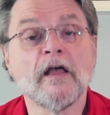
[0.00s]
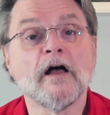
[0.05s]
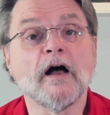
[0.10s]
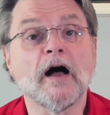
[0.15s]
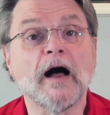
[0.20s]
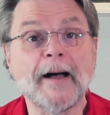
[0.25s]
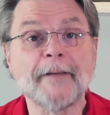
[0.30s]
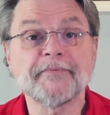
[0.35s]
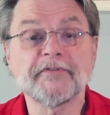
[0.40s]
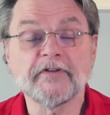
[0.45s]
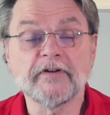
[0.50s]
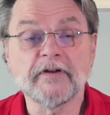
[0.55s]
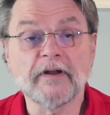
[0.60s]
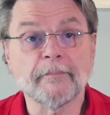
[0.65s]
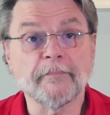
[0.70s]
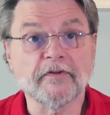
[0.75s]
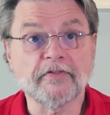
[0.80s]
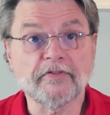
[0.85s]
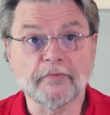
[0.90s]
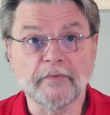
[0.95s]
Option
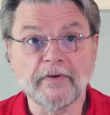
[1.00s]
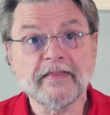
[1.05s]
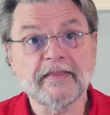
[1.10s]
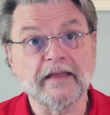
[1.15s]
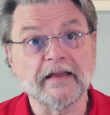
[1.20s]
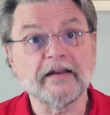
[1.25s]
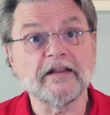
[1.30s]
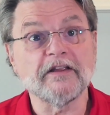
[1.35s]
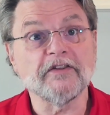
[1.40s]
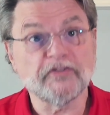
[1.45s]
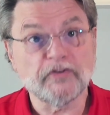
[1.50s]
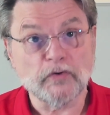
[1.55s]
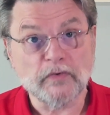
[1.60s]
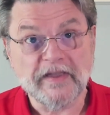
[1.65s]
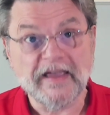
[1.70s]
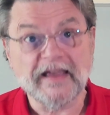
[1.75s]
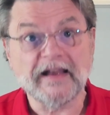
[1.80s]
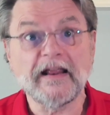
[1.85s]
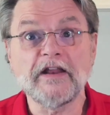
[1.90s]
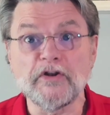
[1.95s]
number three, then, is to
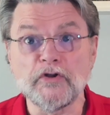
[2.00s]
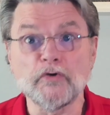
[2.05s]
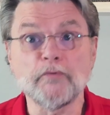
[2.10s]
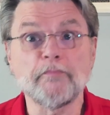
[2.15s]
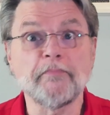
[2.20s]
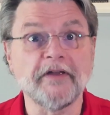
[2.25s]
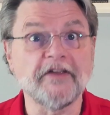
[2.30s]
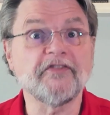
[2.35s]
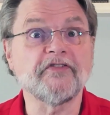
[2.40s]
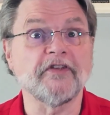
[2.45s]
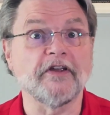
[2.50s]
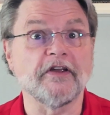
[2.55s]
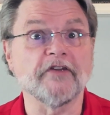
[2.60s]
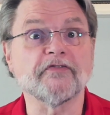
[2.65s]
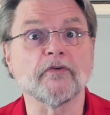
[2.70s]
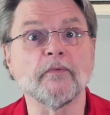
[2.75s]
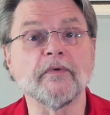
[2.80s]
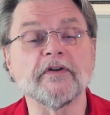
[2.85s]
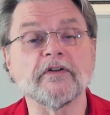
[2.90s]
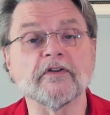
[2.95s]
get a new PC
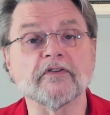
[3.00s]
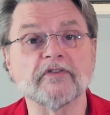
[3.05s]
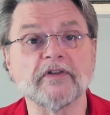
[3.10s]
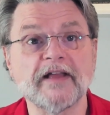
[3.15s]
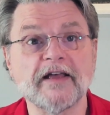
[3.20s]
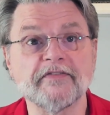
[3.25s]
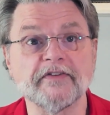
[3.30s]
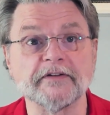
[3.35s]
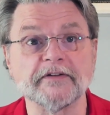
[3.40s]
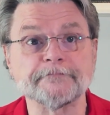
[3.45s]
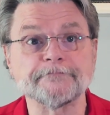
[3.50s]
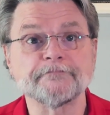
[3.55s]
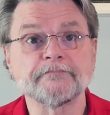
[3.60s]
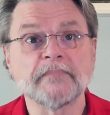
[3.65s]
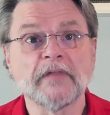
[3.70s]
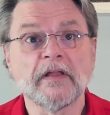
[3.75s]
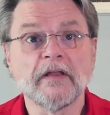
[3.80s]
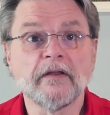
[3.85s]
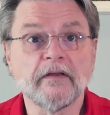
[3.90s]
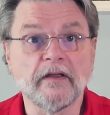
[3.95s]
for Windows 11.
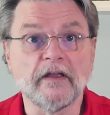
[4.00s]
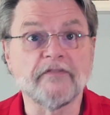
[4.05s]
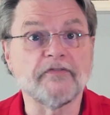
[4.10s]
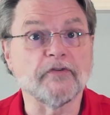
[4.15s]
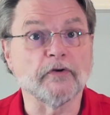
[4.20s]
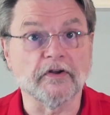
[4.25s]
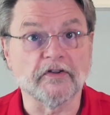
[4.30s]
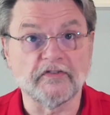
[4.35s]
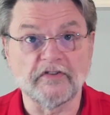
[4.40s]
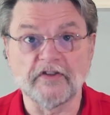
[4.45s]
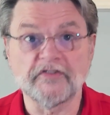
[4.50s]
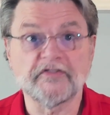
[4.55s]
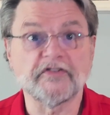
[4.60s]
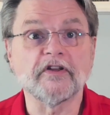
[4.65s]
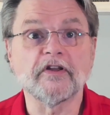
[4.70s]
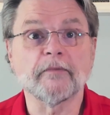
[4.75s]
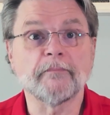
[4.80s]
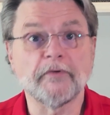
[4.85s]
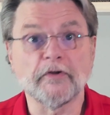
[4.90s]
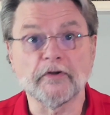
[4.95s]
If your
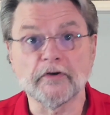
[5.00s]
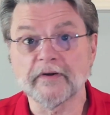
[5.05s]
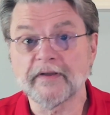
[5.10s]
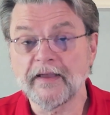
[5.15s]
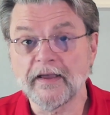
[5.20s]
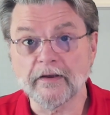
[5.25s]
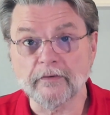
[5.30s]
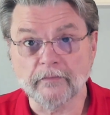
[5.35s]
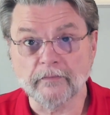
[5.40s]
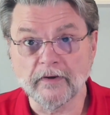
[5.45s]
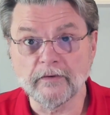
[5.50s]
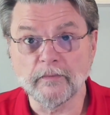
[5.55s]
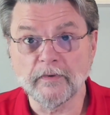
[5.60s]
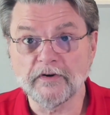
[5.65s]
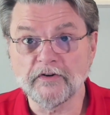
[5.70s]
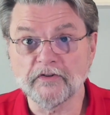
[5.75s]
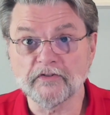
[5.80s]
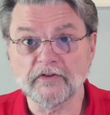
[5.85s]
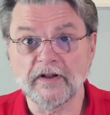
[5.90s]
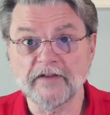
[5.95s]
existing computer can't run
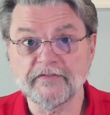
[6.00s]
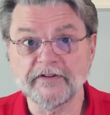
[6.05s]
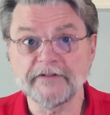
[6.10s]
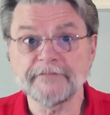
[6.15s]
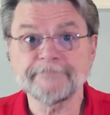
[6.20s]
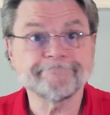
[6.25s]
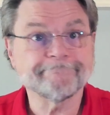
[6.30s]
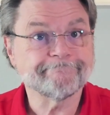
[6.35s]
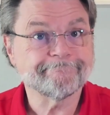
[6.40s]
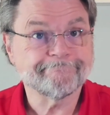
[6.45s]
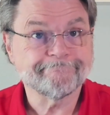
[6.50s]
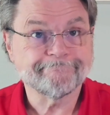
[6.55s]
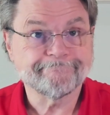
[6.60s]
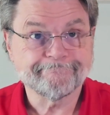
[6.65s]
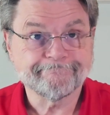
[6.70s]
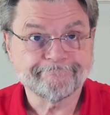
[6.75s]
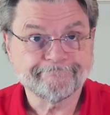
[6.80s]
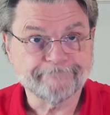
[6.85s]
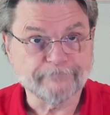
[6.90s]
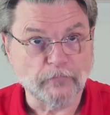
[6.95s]
Windows 11,
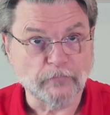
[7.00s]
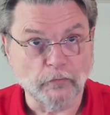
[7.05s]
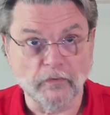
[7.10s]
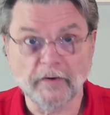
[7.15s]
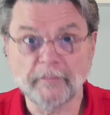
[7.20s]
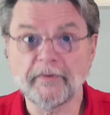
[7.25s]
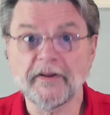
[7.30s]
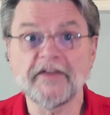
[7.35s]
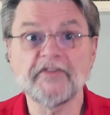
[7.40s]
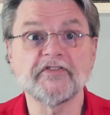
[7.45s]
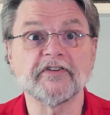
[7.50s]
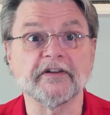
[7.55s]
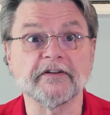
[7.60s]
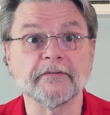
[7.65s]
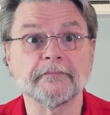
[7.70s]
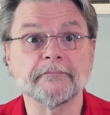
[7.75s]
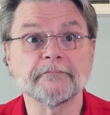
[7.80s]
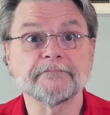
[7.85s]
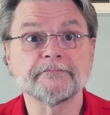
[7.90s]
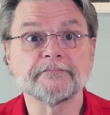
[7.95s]
replace
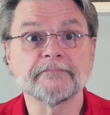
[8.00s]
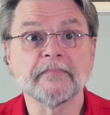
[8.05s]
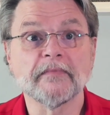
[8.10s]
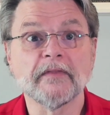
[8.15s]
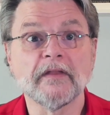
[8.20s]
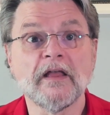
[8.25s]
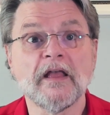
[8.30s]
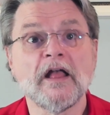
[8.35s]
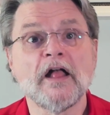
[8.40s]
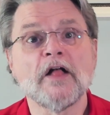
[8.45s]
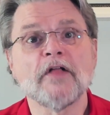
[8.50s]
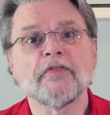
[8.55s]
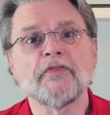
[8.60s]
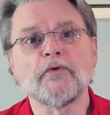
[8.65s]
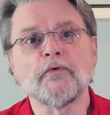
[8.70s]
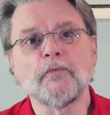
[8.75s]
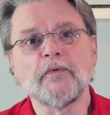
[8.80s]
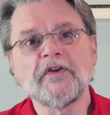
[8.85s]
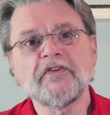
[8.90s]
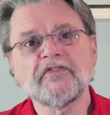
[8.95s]
it.
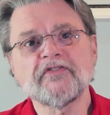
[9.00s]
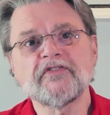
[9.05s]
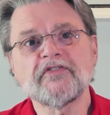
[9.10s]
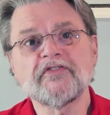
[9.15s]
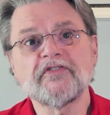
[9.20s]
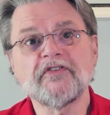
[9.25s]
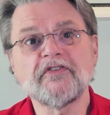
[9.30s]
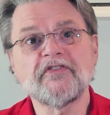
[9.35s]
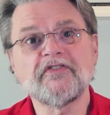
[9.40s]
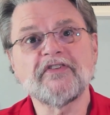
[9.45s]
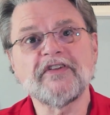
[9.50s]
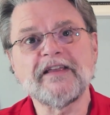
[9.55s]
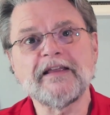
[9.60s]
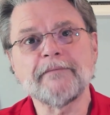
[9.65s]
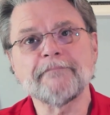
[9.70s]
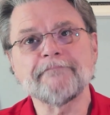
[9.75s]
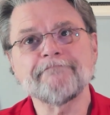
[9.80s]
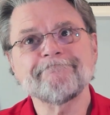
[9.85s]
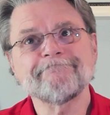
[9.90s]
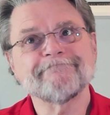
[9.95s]
The risks
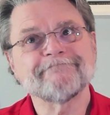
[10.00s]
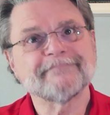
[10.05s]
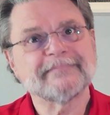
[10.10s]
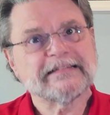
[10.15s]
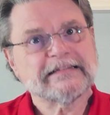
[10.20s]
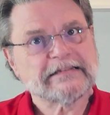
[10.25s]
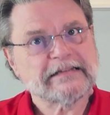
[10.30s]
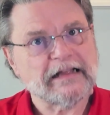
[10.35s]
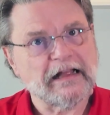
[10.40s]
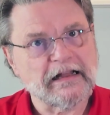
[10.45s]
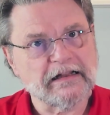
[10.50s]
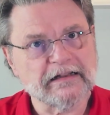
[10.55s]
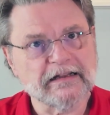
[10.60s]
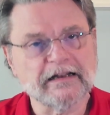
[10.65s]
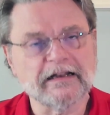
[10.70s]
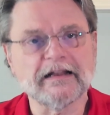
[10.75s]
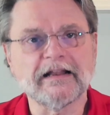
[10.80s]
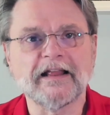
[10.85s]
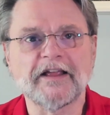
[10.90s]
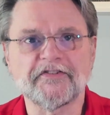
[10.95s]
seem a
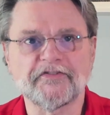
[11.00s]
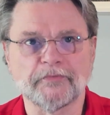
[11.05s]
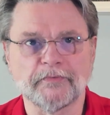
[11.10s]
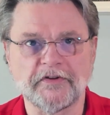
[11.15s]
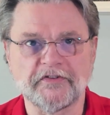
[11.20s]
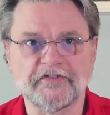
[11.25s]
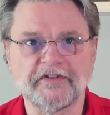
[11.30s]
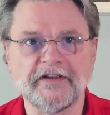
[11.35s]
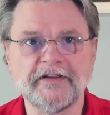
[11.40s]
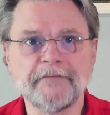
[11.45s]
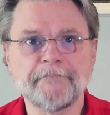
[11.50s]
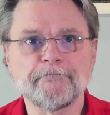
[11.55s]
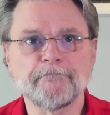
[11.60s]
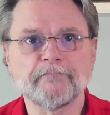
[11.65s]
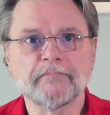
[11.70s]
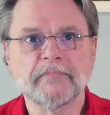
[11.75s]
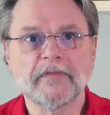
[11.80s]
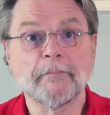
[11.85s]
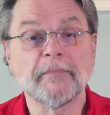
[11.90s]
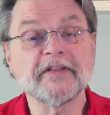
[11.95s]
little less risky,
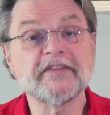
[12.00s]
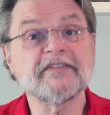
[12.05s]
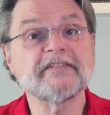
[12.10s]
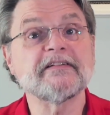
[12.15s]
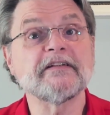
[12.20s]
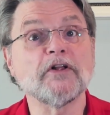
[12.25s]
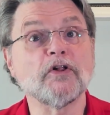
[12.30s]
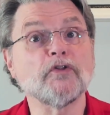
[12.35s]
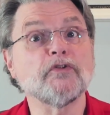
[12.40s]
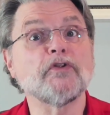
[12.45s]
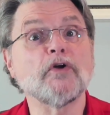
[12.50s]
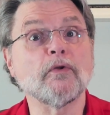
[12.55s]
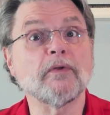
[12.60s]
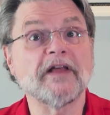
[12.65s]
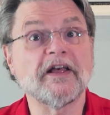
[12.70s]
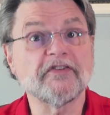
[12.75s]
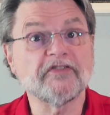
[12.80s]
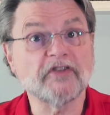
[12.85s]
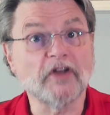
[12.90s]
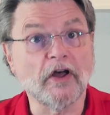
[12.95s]
but still no
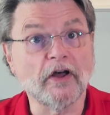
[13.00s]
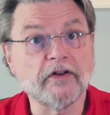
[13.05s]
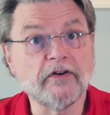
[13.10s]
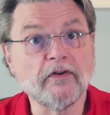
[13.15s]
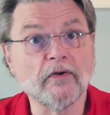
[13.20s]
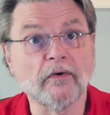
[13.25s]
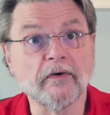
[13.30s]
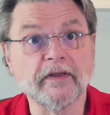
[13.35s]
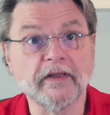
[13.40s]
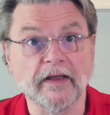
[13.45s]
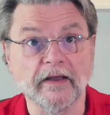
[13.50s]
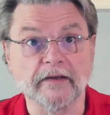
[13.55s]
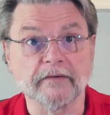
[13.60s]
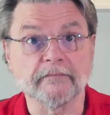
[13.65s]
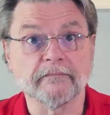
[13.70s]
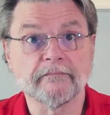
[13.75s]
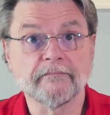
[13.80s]
less annoying.